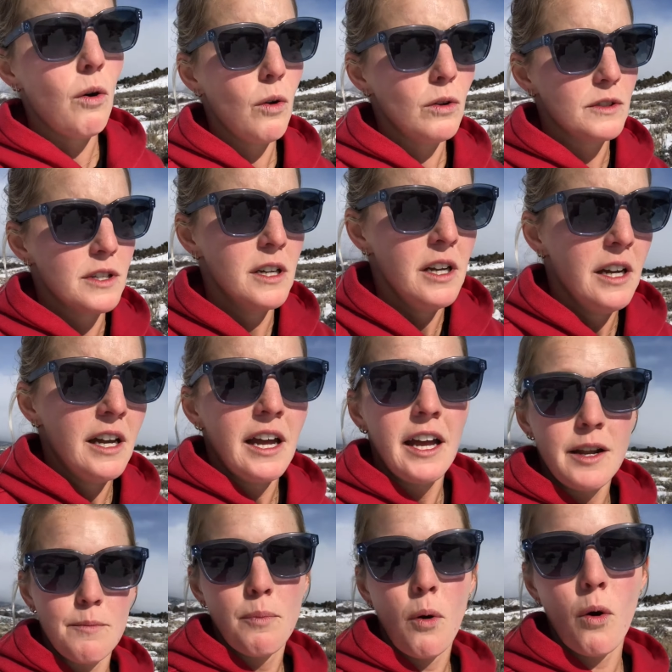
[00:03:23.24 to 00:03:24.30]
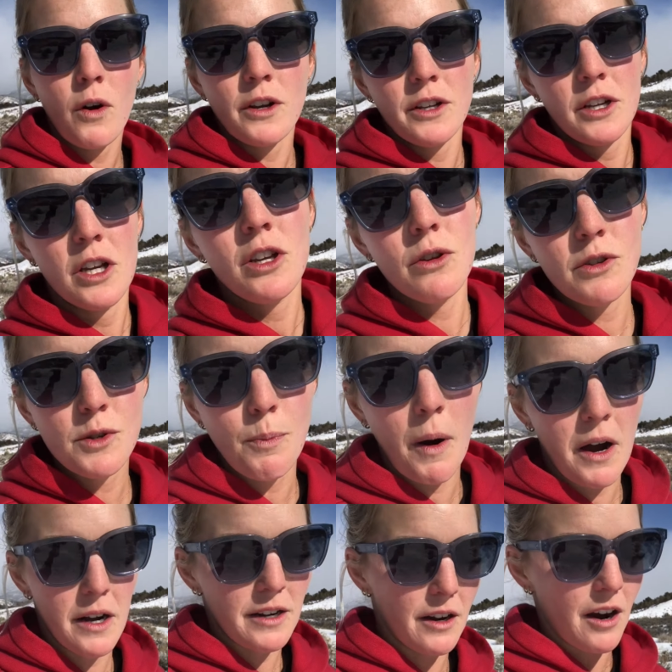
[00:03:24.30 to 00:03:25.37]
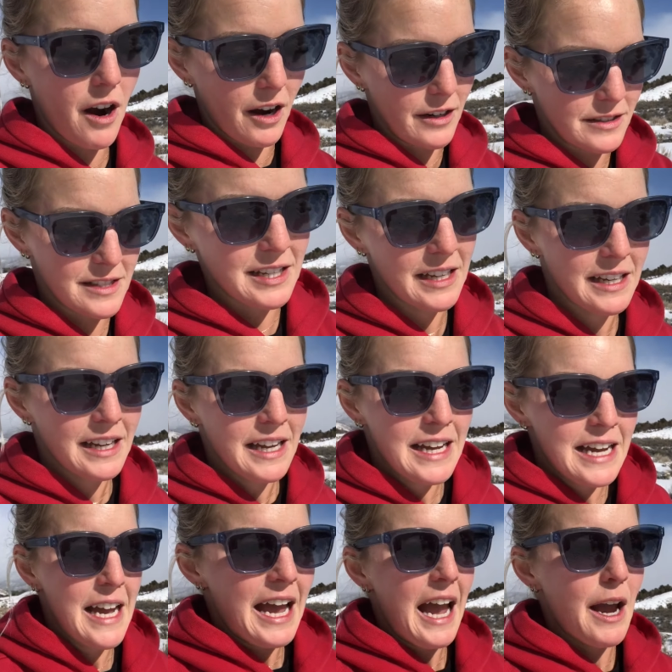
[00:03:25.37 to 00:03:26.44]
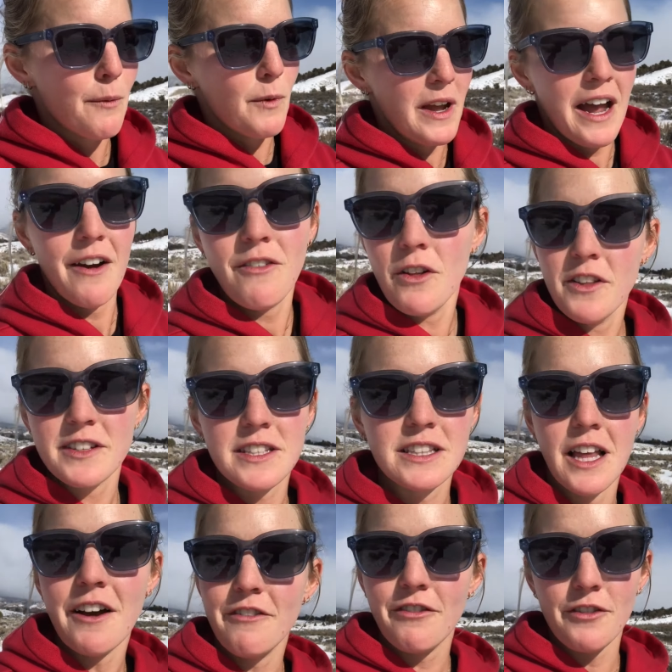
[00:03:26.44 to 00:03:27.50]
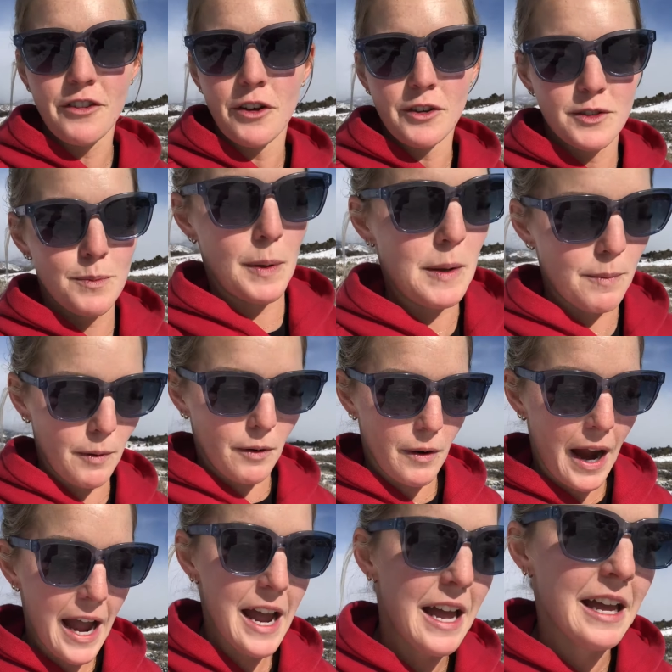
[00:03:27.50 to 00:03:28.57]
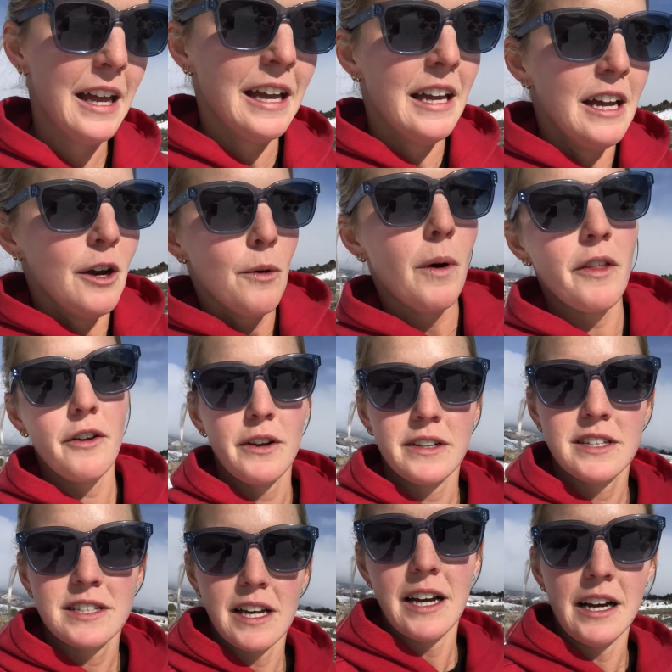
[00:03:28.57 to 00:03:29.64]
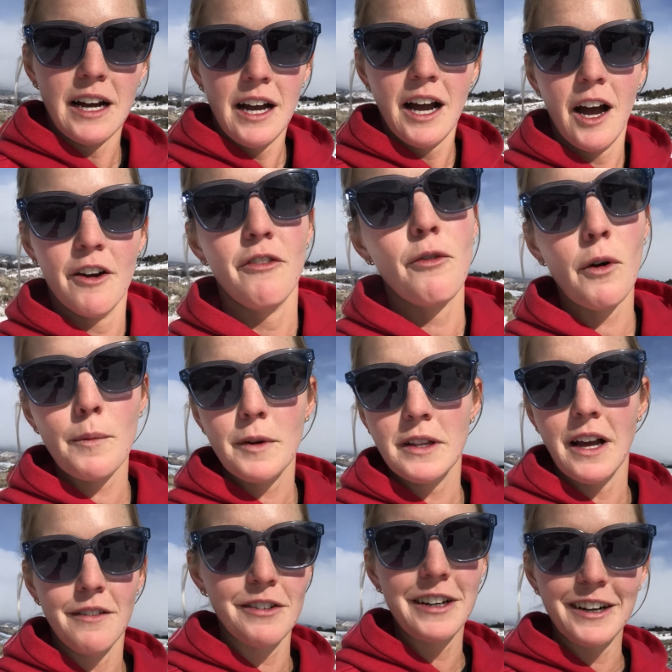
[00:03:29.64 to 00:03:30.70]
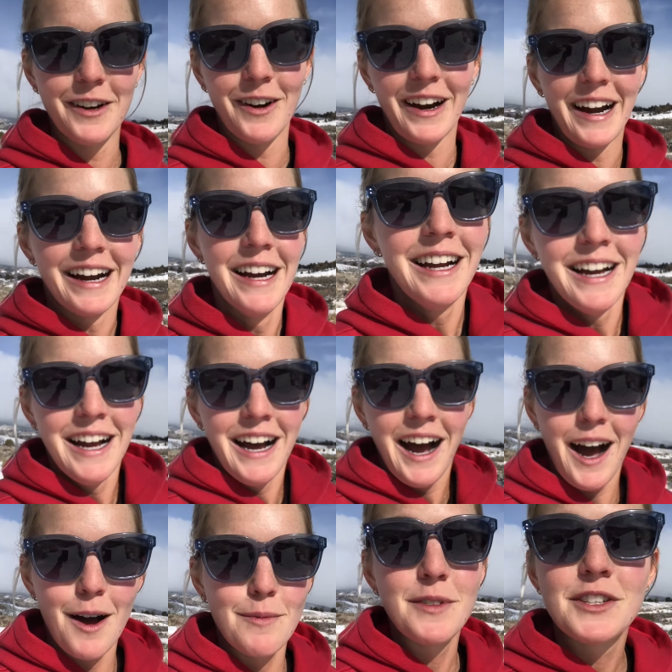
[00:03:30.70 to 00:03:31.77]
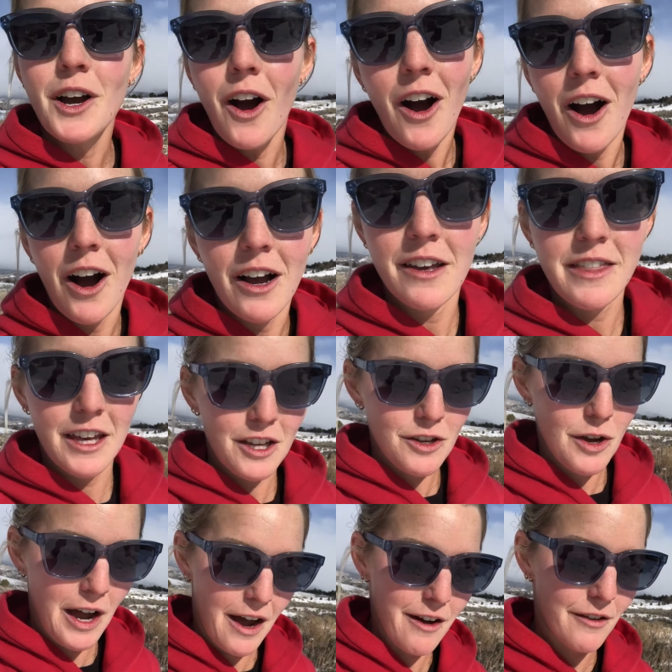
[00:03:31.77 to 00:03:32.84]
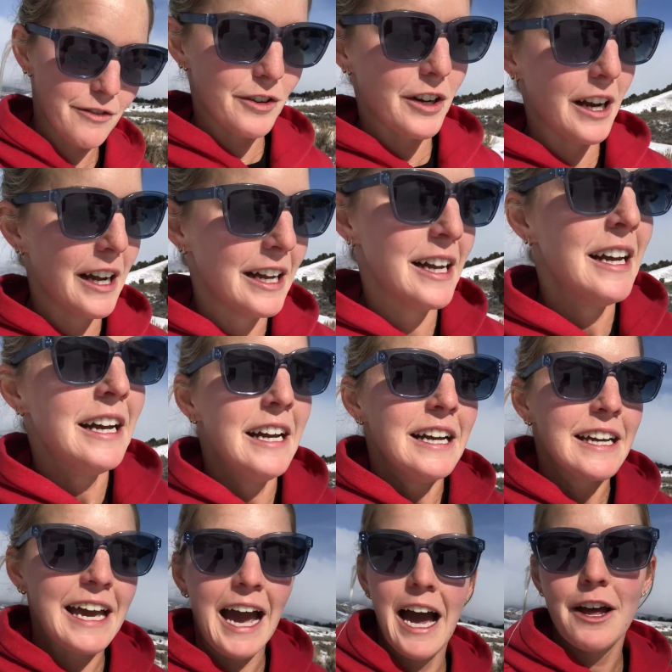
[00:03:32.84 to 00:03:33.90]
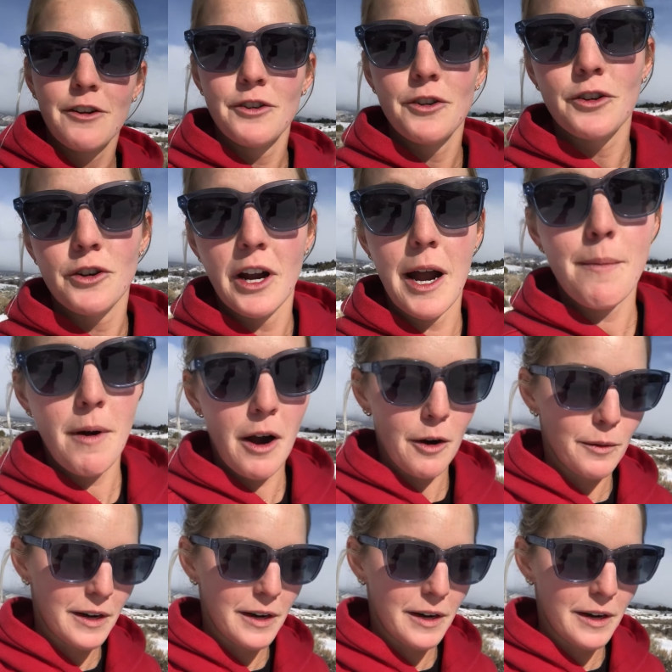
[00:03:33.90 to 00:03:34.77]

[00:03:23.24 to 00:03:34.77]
hold an important, huge part in our hearts. And we have all this love for those people, right? Whether it's a former lover or a dog that you have or cat or your grandma or